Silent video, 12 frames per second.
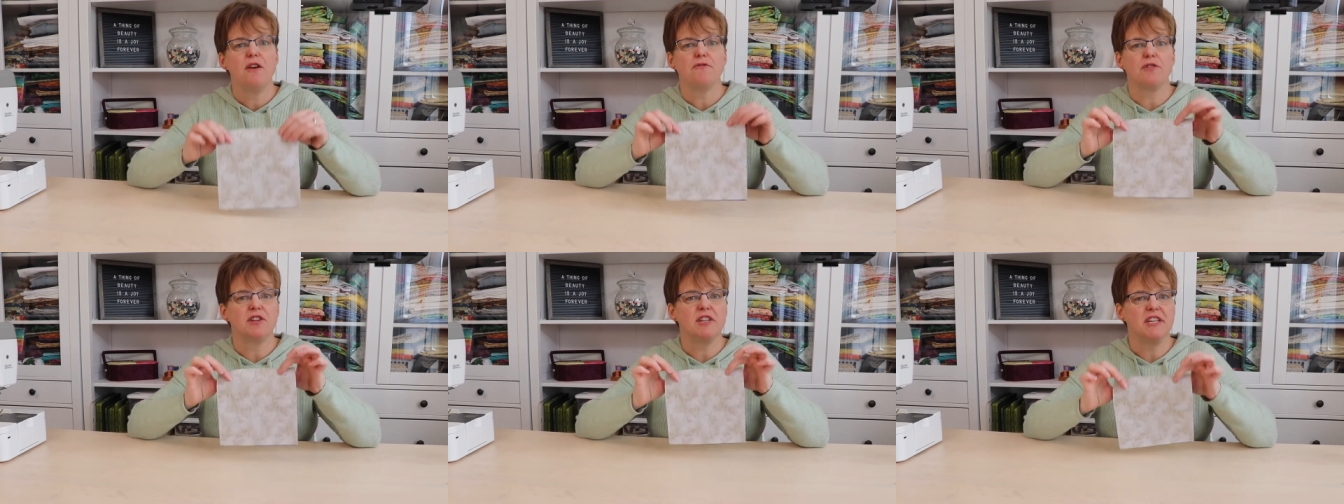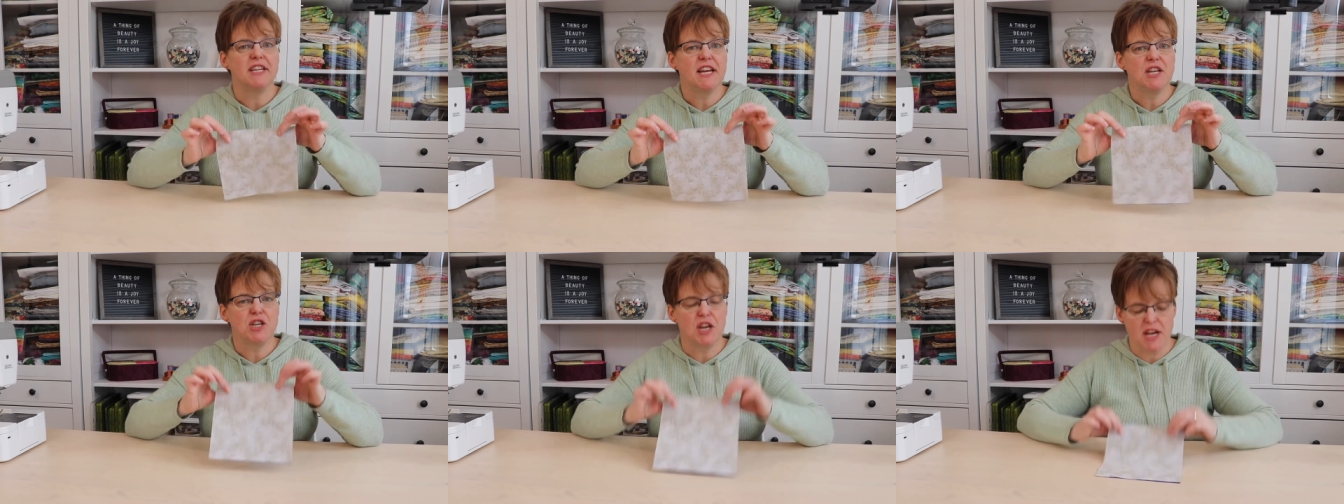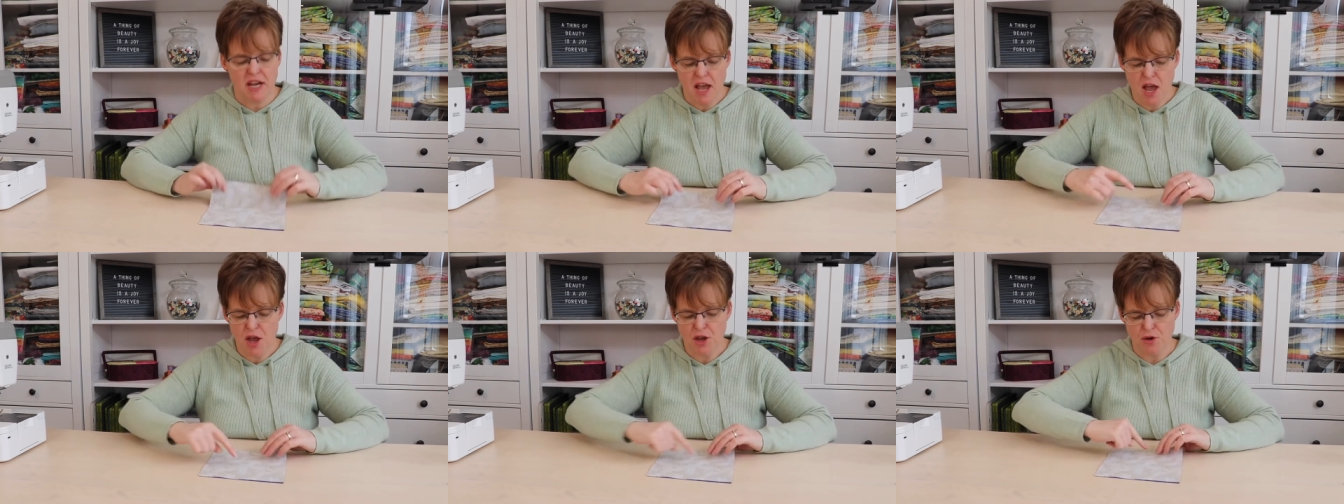For stitching,
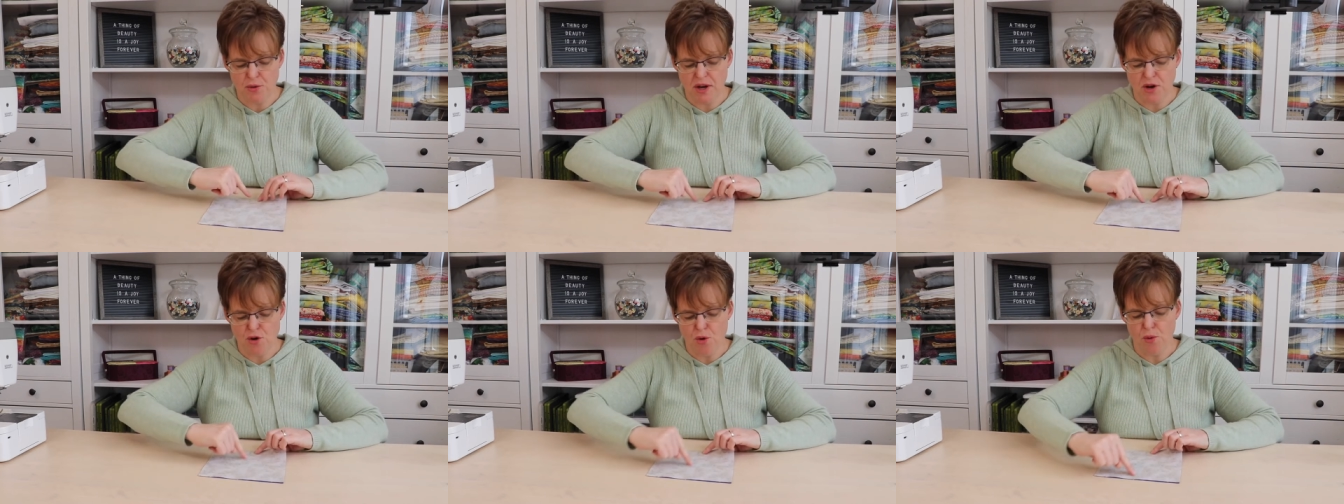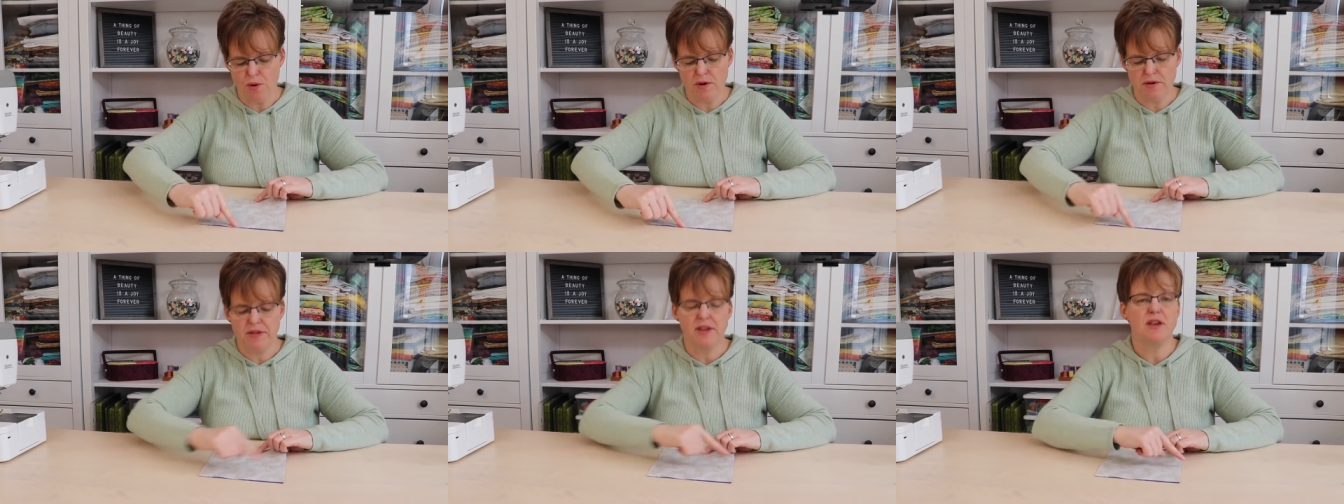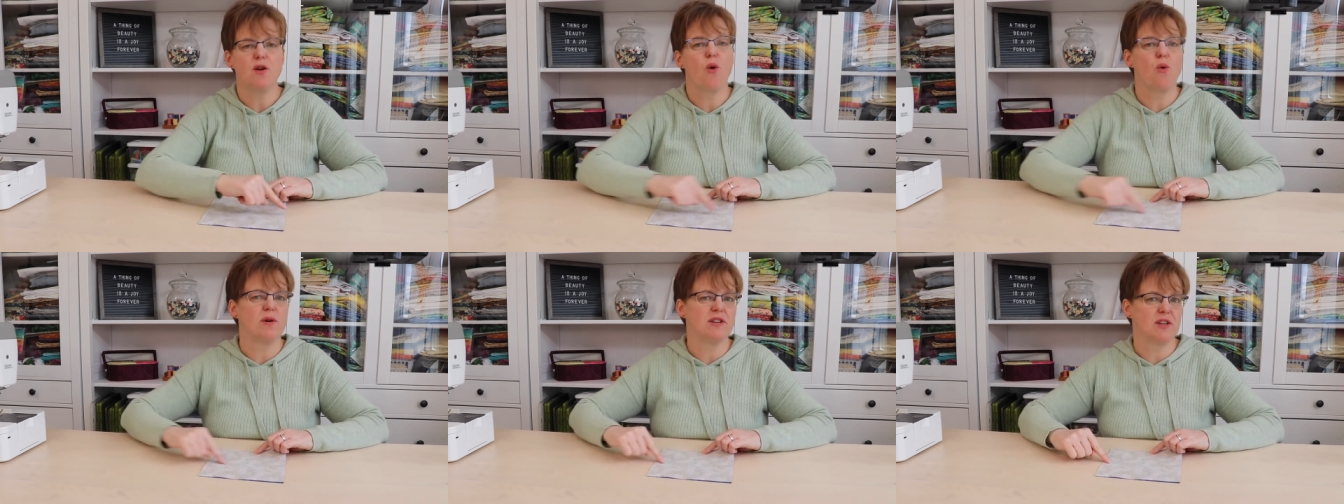you ignore the
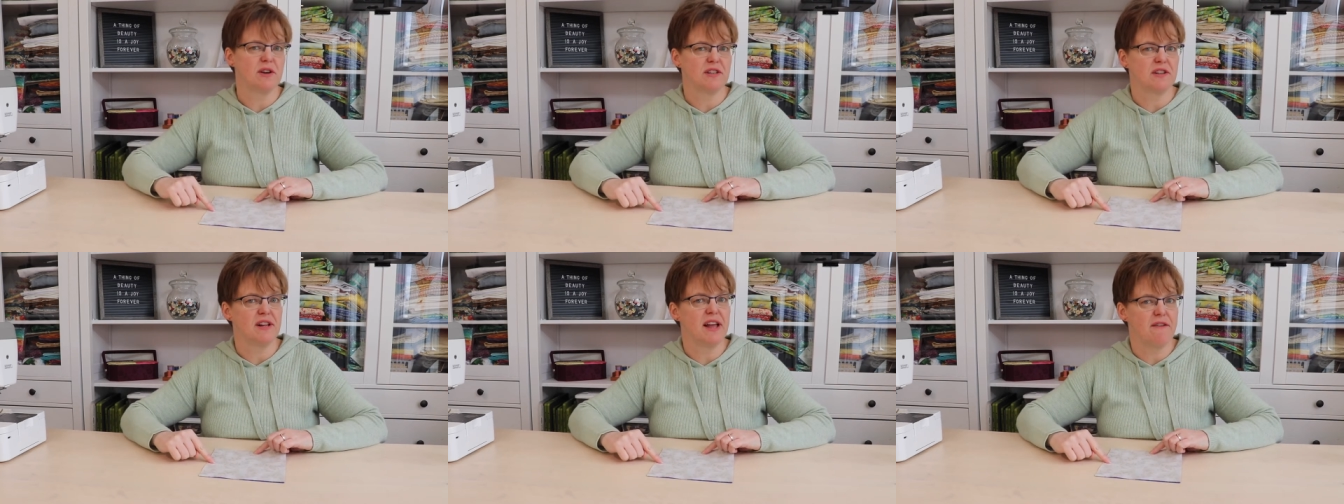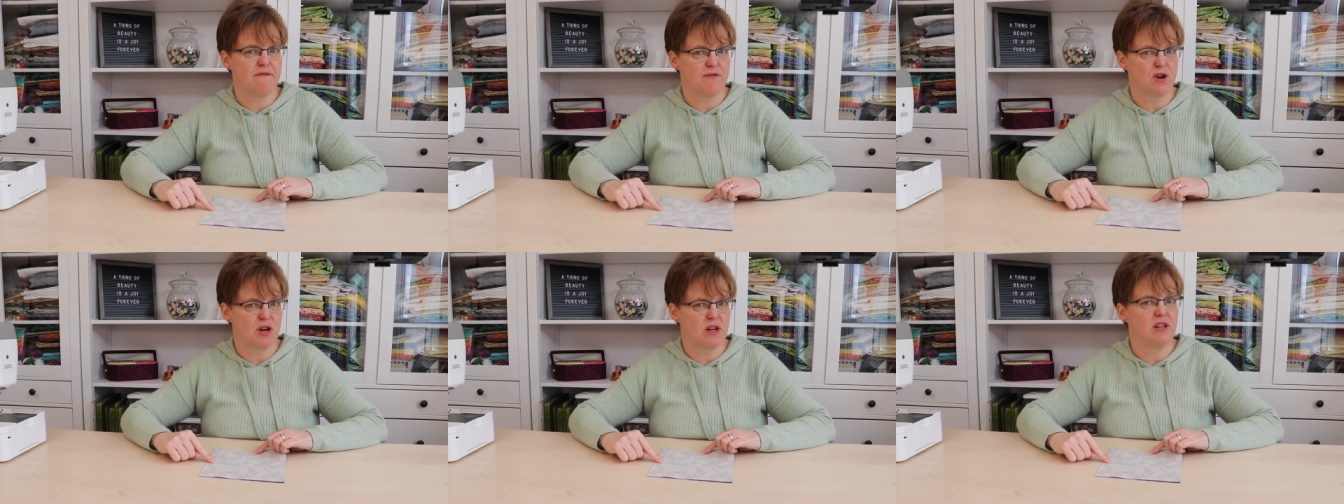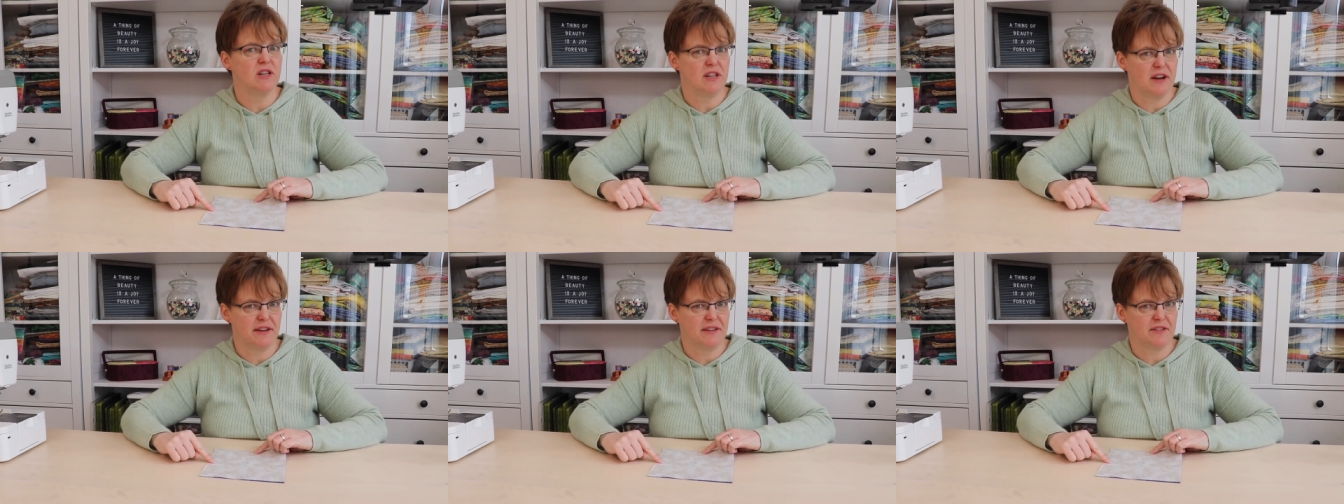horizontal and vertical
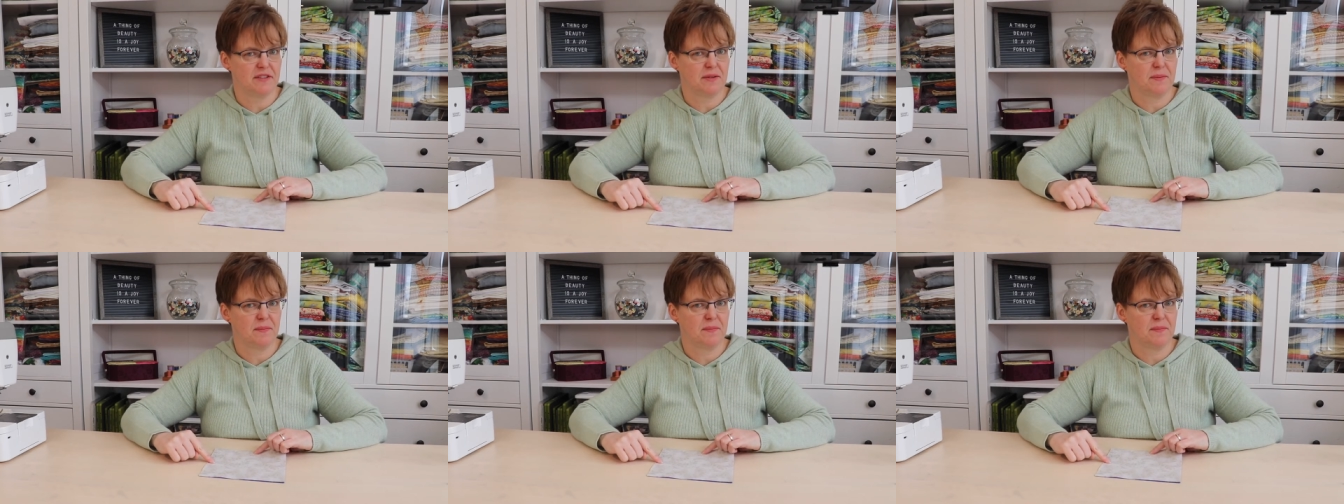lines.